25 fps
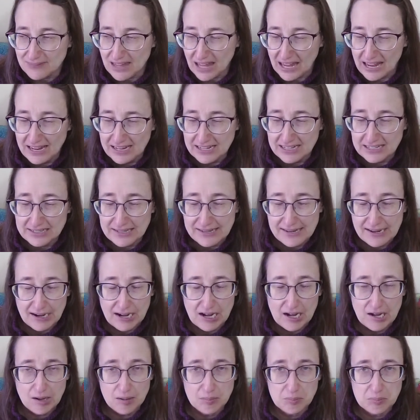and
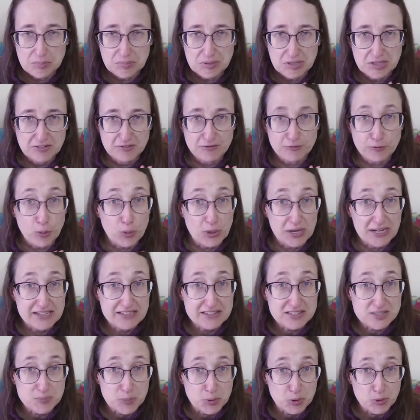for
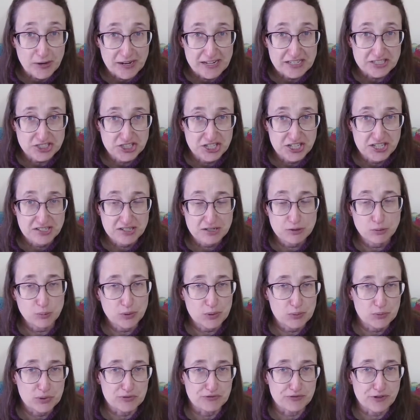inspiration,
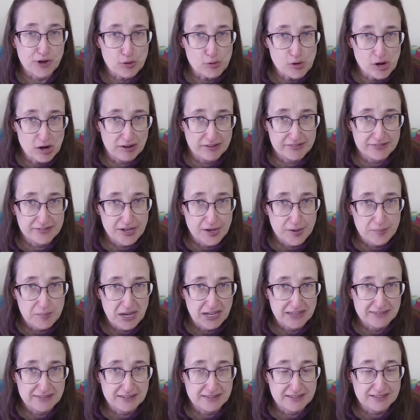we would vote on them,
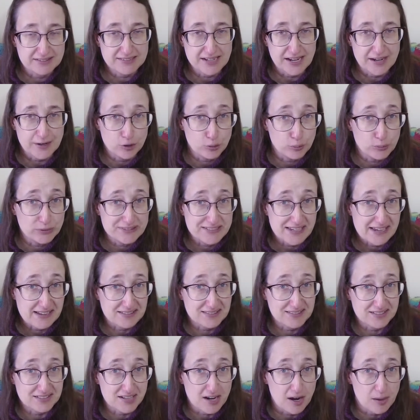and then the dyer would take
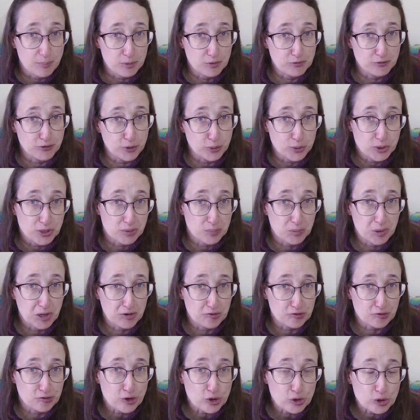the top voted upon
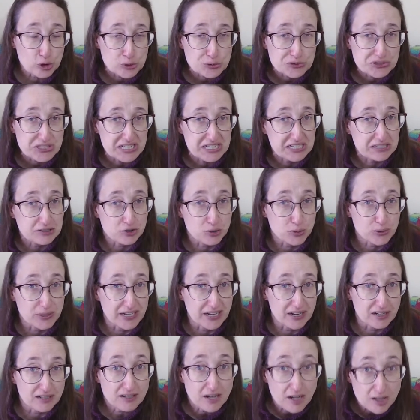photos and
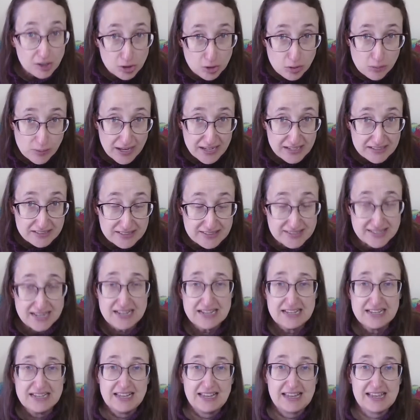create colorways,
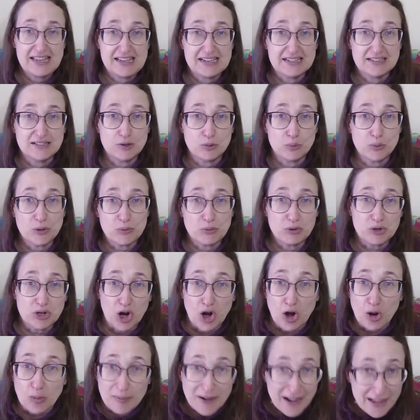and we would
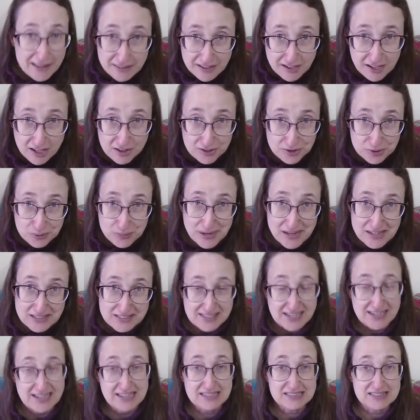all buy the colorways
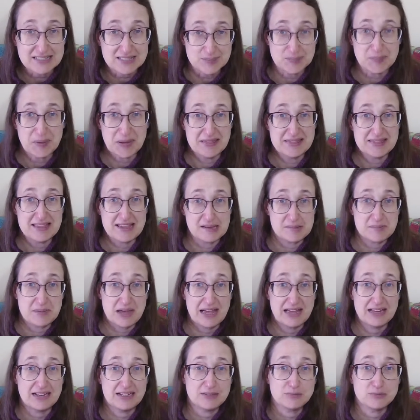and spin them,
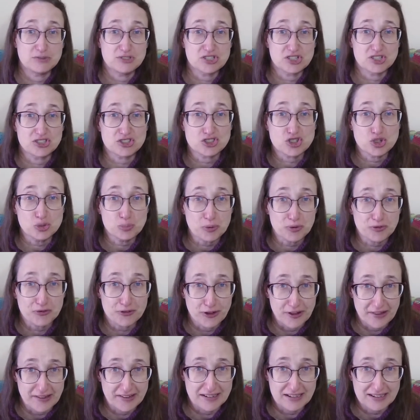and it was super
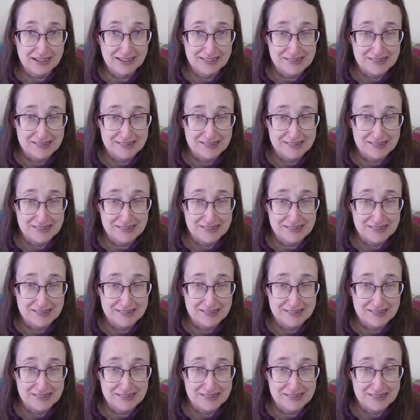fun